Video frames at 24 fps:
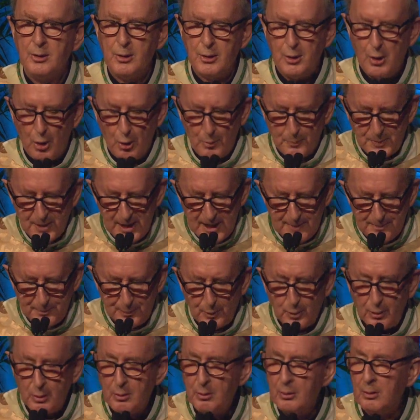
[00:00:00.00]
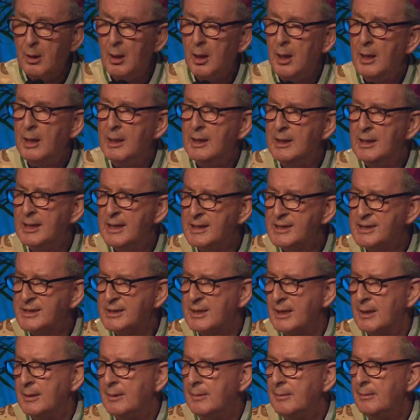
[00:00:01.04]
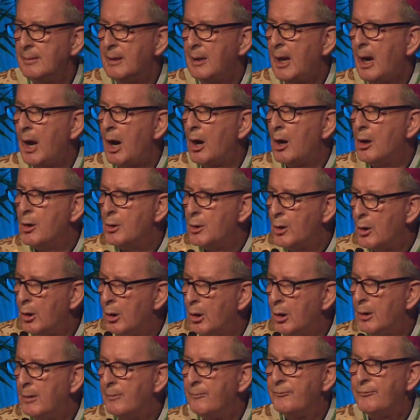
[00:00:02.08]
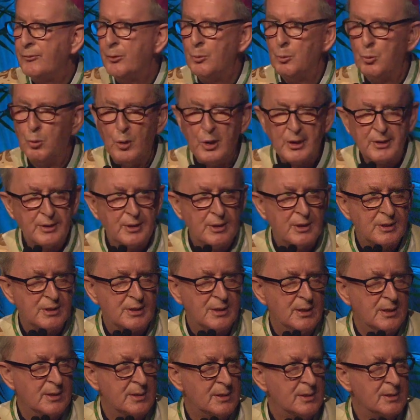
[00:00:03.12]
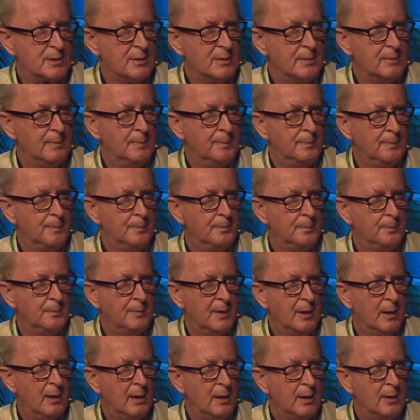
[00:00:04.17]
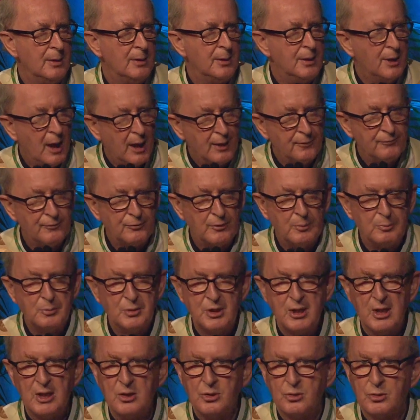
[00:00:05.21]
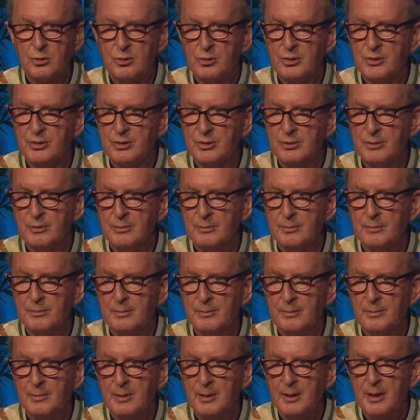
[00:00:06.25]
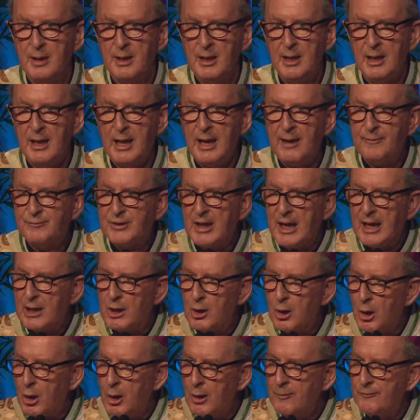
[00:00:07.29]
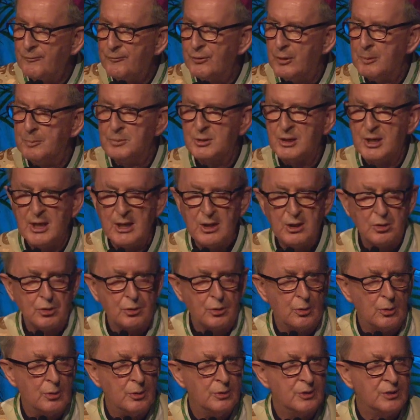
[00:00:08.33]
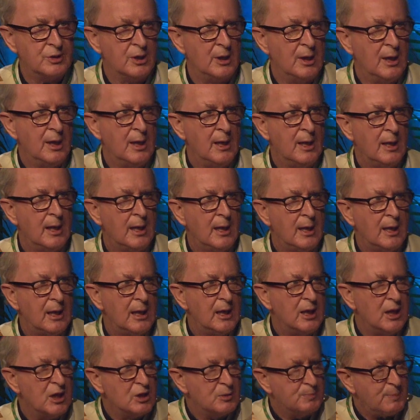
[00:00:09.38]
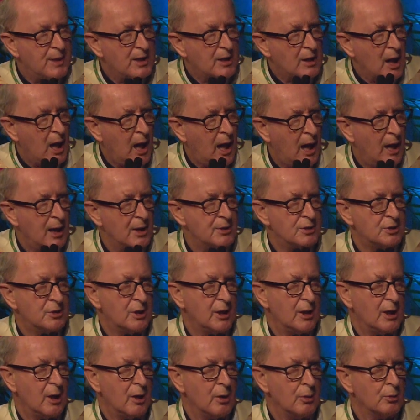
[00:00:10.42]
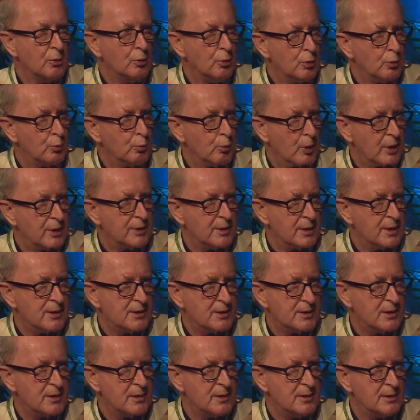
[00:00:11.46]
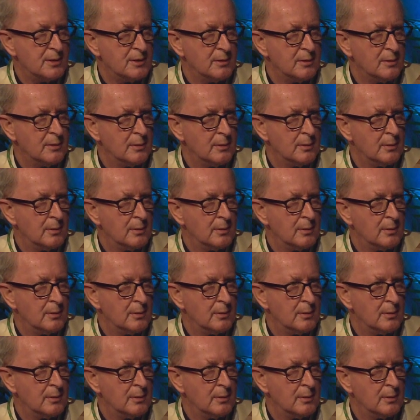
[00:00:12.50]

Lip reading: you know, people listen or learn from witnesses, not from teachers. If they learn from teachers, it is because they are good witnesses.